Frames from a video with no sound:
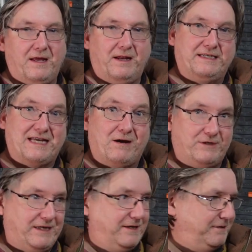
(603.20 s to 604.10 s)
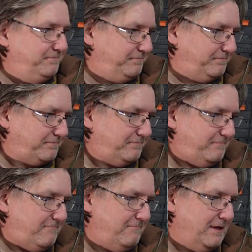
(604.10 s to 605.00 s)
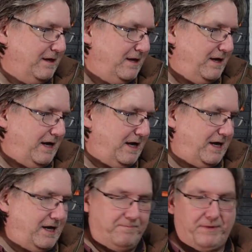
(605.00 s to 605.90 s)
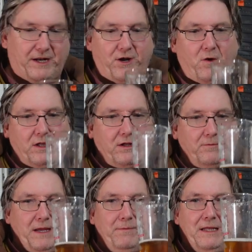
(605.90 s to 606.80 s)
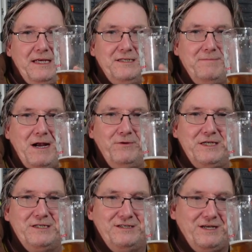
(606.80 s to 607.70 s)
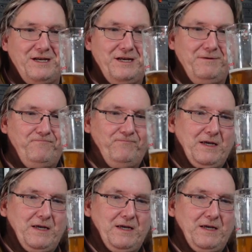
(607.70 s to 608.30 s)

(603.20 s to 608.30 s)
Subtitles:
And it's out here. But I know a lot of people asked about this. Well,